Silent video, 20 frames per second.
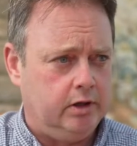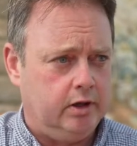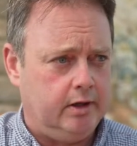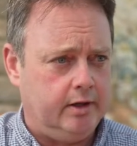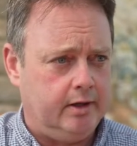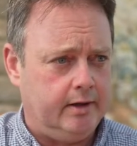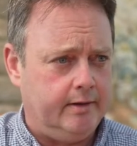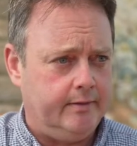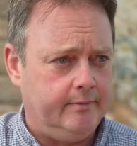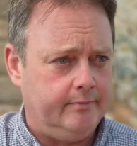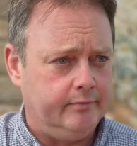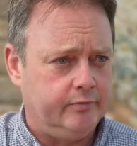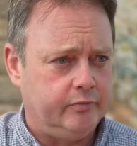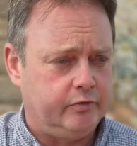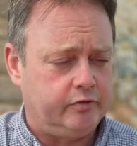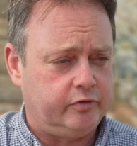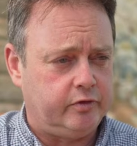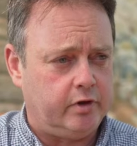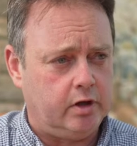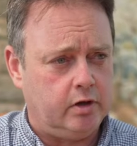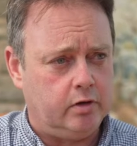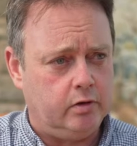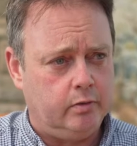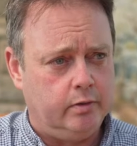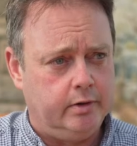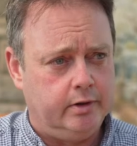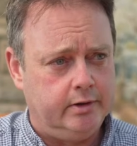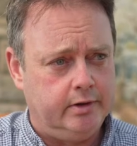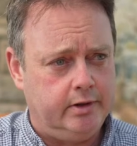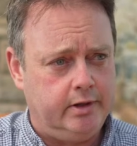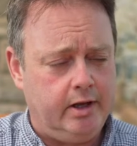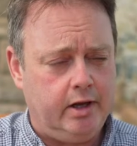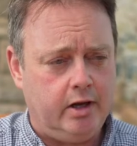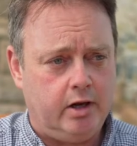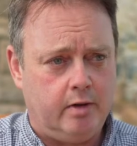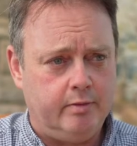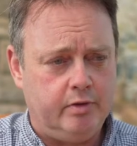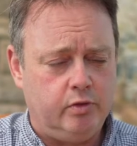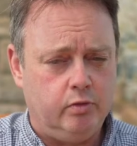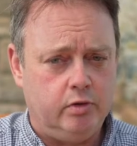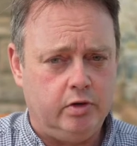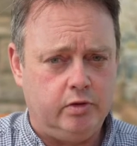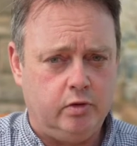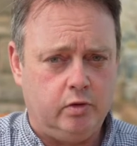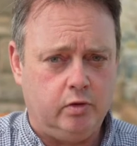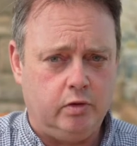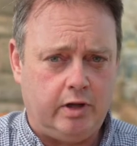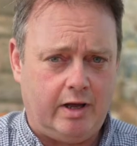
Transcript: So yeah, I mean, all in all,